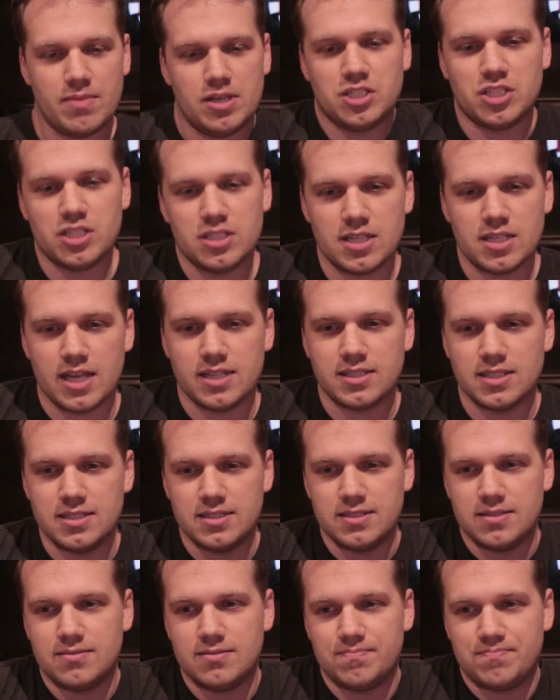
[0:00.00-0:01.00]
It's
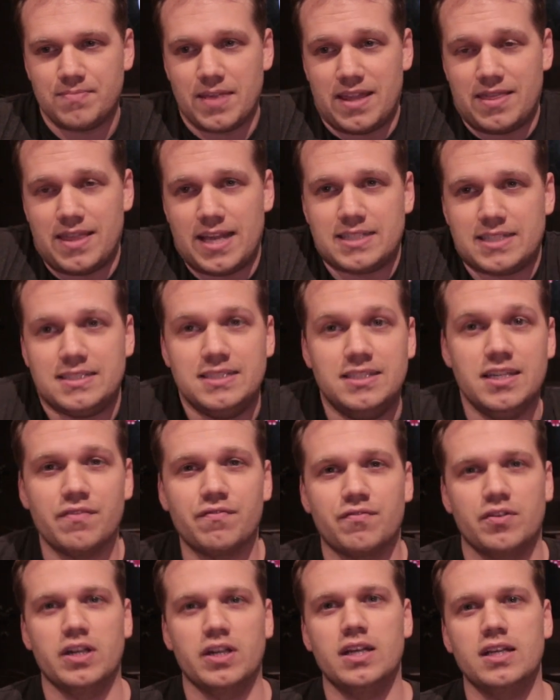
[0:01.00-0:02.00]

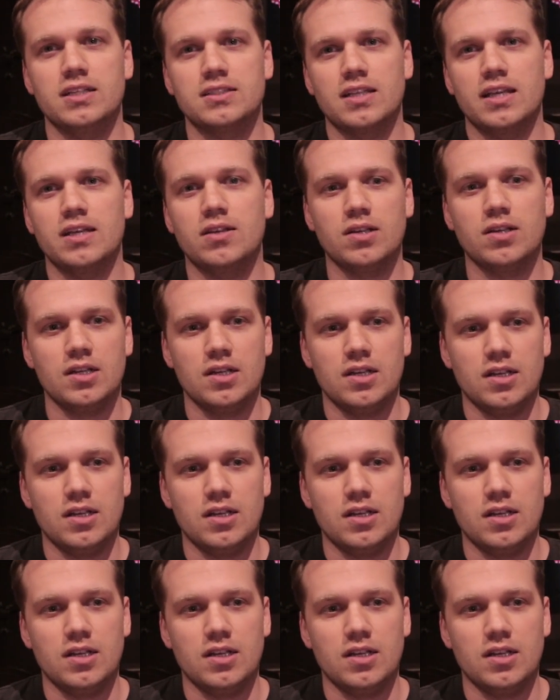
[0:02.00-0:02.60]
different. It's like,